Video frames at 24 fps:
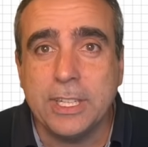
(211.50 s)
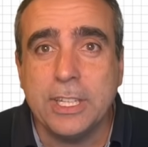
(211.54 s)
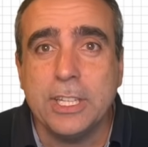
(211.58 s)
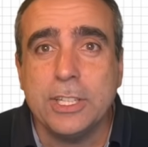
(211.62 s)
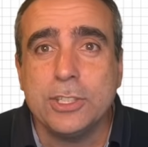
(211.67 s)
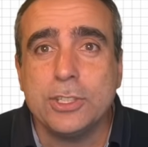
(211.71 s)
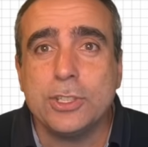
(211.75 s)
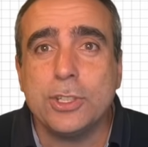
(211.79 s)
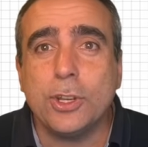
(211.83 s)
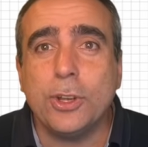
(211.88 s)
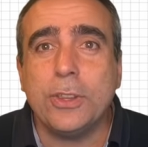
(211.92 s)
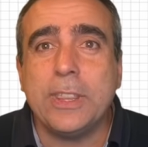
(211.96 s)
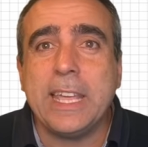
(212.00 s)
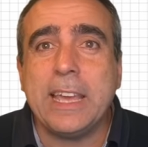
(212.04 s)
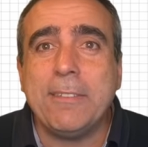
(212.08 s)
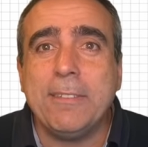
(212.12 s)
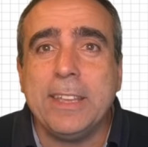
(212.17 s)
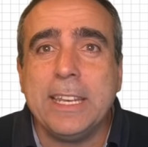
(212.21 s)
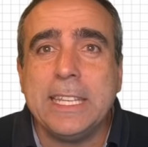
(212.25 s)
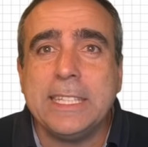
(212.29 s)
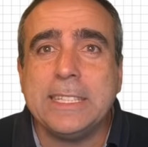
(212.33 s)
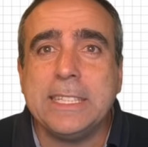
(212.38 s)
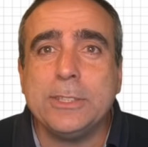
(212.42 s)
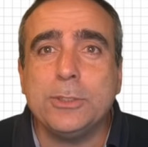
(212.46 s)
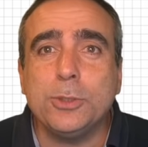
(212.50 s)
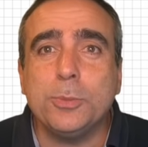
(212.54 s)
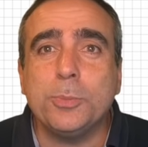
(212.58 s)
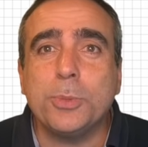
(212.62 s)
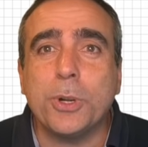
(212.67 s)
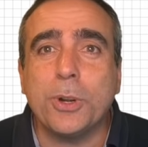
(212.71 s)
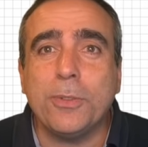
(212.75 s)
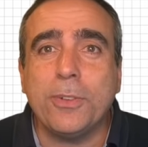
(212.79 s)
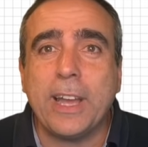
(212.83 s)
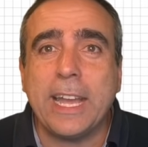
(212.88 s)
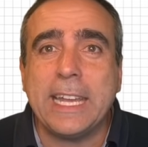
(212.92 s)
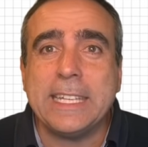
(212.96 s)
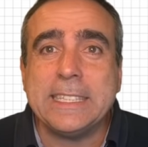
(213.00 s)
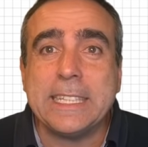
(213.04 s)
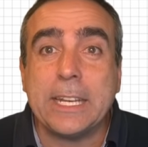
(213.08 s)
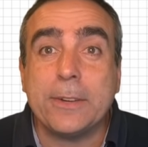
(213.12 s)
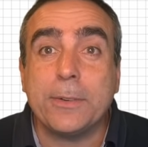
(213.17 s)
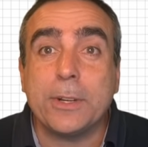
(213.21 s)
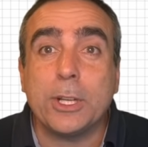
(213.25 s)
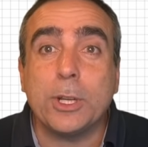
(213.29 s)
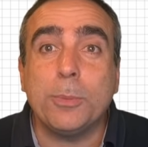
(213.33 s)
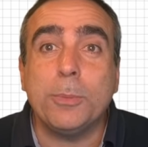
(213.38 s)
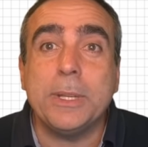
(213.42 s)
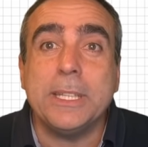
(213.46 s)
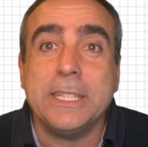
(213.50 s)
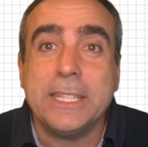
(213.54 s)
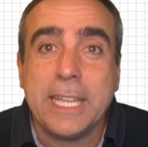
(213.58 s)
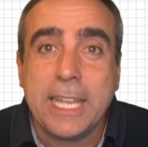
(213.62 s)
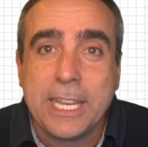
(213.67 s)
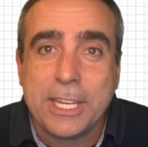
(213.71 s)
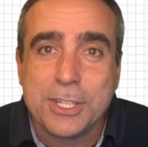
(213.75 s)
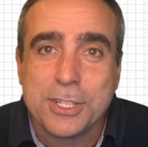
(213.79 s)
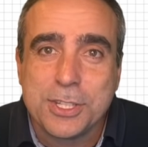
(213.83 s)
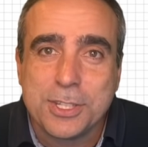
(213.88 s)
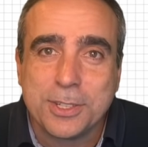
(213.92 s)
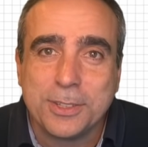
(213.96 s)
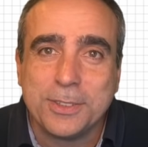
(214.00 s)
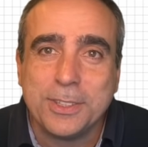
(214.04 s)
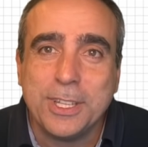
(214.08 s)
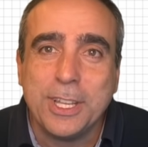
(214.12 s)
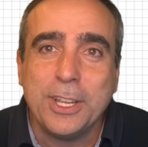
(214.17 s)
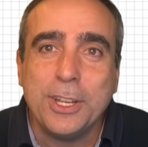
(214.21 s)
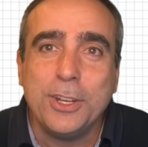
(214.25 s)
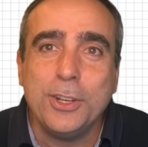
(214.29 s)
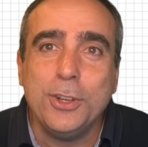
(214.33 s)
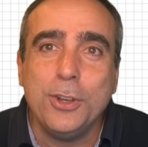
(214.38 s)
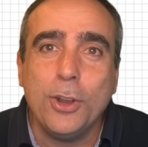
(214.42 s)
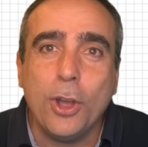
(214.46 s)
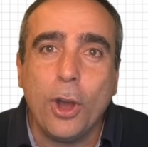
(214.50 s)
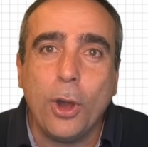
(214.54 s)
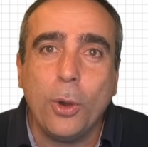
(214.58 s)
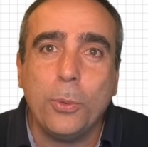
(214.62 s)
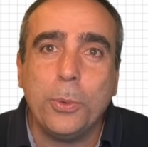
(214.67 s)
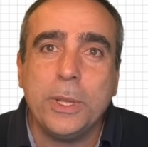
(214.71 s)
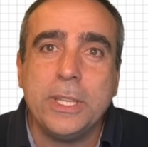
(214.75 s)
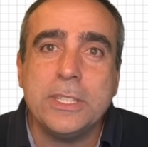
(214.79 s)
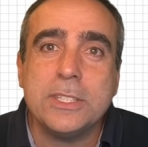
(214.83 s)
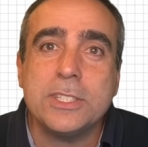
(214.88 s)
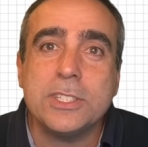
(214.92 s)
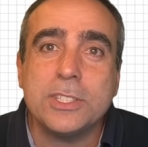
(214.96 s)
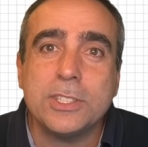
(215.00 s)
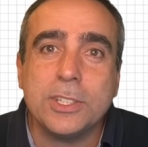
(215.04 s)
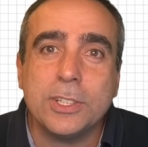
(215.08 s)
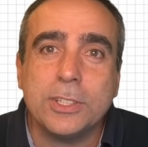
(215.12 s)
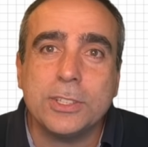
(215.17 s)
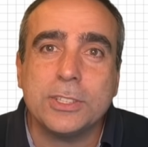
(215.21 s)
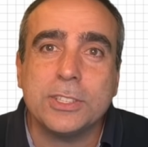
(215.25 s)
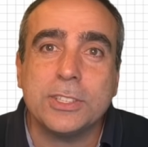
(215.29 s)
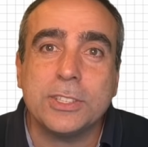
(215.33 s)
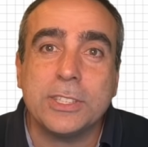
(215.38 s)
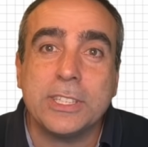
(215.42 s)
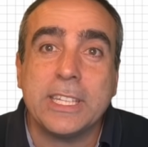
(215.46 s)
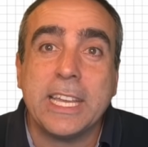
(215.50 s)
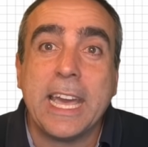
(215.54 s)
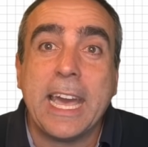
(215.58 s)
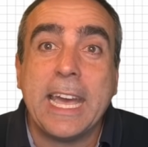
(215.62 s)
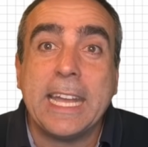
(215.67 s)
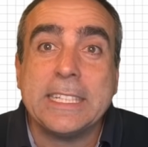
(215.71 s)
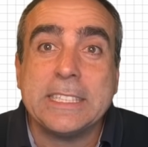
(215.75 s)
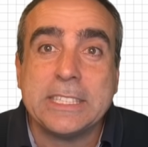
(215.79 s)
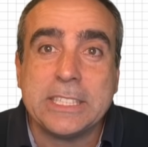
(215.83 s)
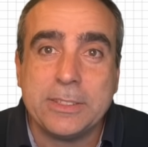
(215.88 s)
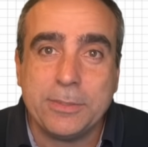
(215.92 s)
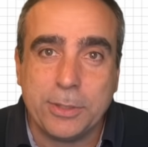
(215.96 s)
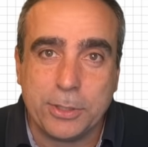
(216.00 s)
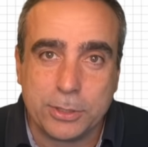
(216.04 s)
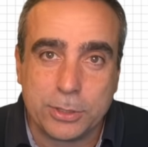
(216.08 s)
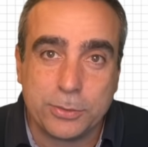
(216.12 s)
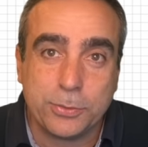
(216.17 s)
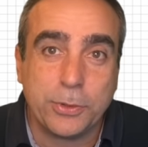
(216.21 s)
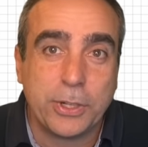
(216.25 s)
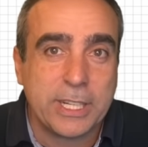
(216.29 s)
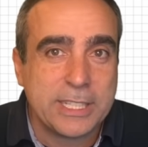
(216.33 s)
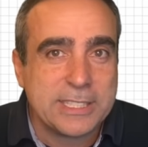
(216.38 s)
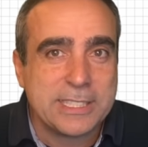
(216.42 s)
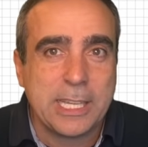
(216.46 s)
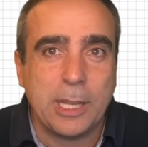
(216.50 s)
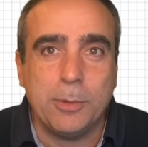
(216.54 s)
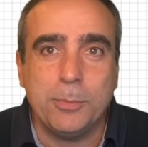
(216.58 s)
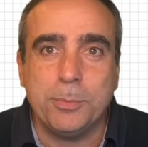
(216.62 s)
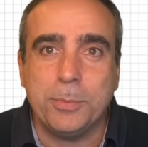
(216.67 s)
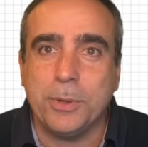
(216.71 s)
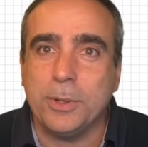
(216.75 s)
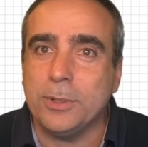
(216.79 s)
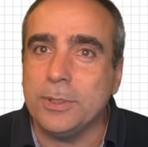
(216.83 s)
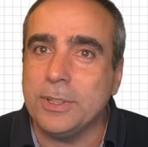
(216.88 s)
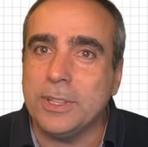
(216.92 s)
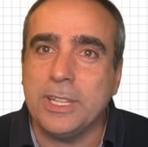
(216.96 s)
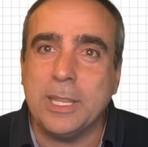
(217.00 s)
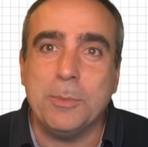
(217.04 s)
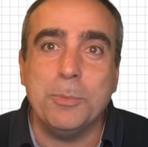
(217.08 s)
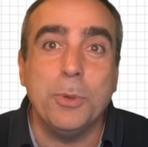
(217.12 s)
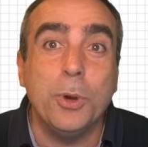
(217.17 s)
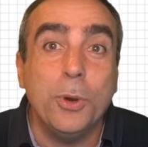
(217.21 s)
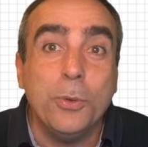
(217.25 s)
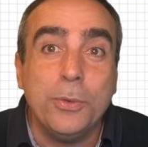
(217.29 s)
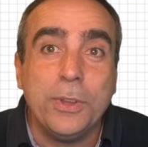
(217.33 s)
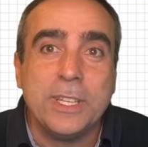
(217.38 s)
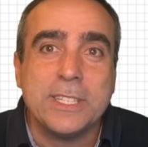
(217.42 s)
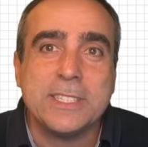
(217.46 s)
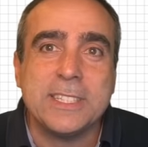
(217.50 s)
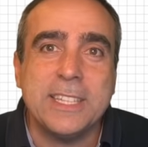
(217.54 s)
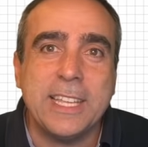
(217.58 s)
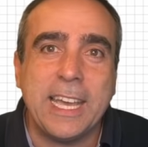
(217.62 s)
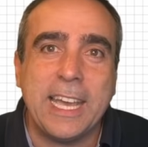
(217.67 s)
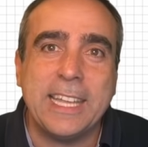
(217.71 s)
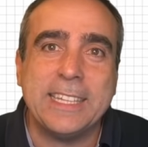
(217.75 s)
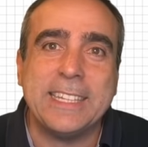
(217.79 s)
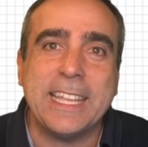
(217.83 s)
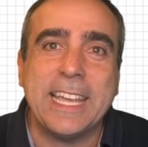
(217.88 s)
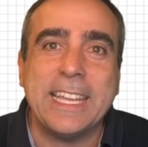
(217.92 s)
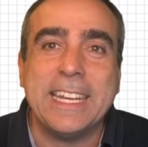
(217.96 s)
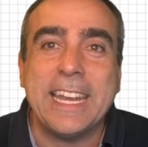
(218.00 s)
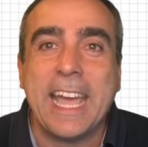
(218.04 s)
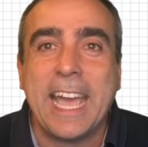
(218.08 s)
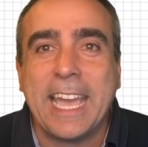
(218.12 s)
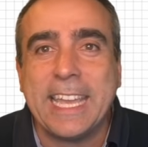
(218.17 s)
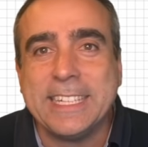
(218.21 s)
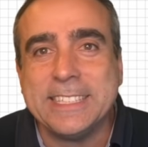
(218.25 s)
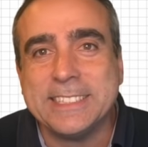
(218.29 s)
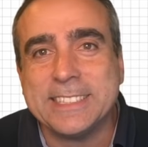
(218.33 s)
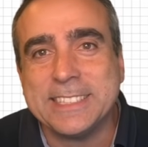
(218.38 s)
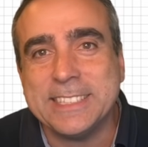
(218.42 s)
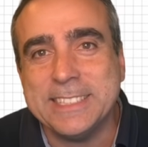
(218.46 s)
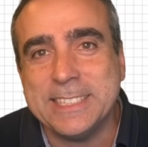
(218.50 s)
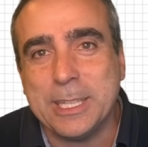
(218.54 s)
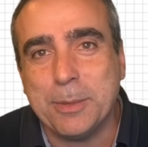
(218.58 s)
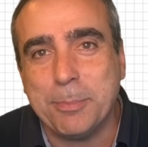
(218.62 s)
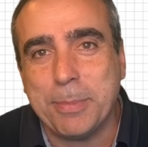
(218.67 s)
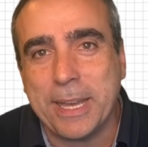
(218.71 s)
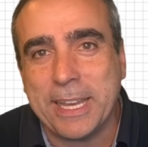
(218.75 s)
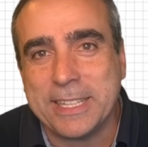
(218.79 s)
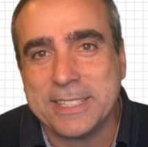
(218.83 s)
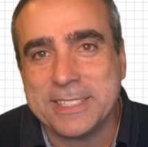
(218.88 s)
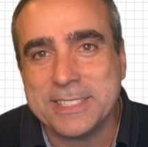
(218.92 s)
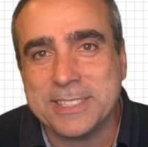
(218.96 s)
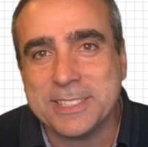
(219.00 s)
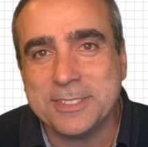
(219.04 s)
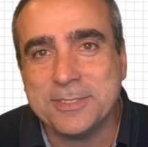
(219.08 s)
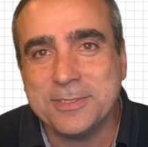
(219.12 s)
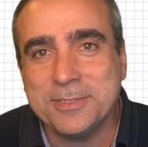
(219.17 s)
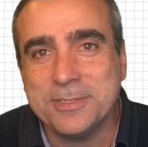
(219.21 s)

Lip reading: So the ability to provide a recommendation knowing certain attributes. For example, the movies that I liked in the past.